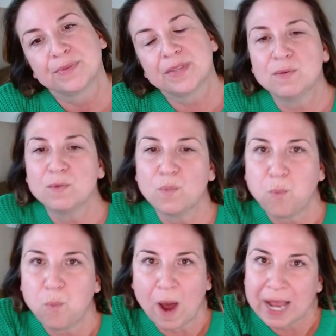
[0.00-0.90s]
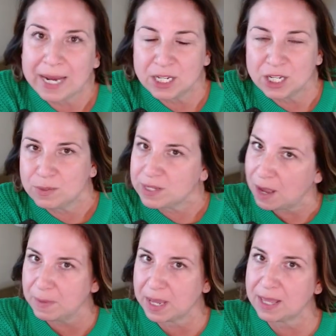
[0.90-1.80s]
then why didn't you
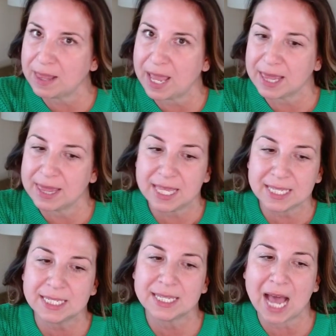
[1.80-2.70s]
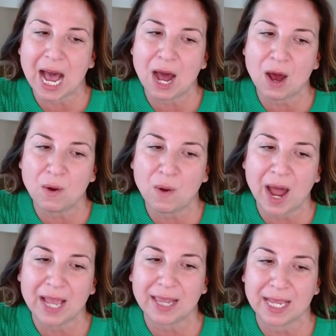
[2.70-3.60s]
tell me, like, this is how
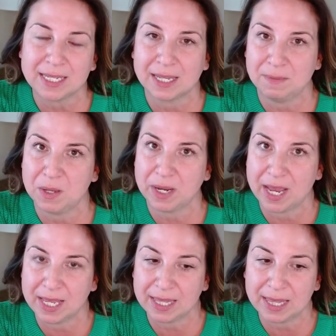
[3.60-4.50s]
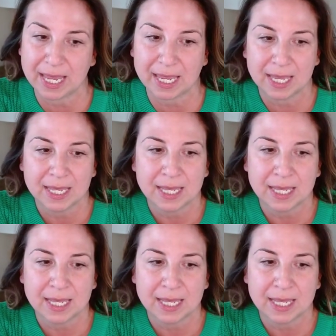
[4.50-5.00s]
I like to communicate? Like,